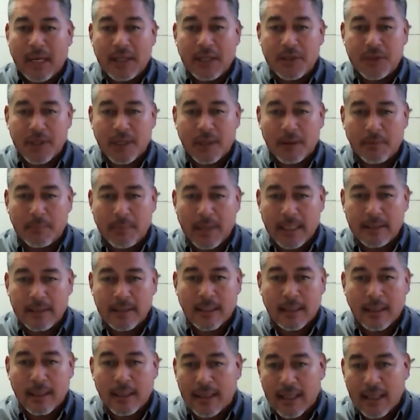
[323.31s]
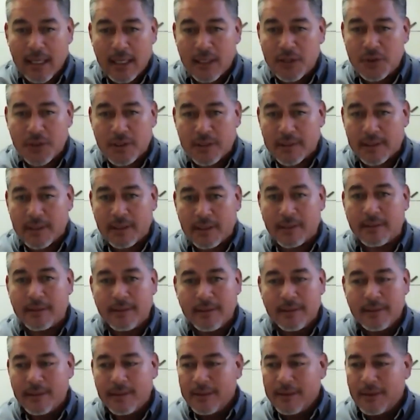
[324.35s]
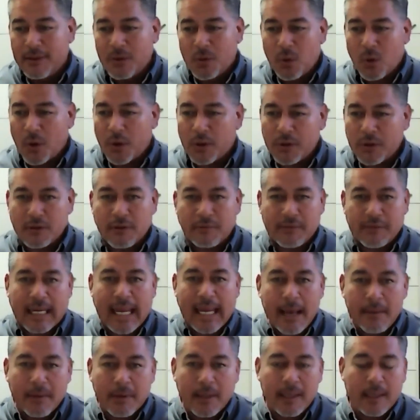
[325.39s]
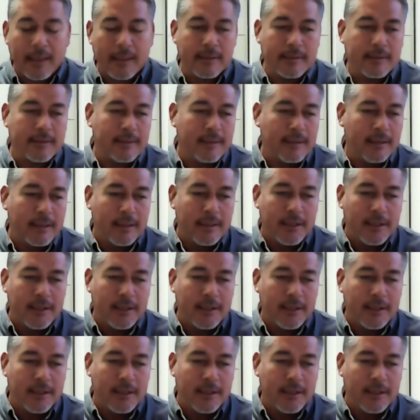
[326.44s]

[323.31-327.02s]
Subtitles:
gel basically in the hinges and corners of the cabinets.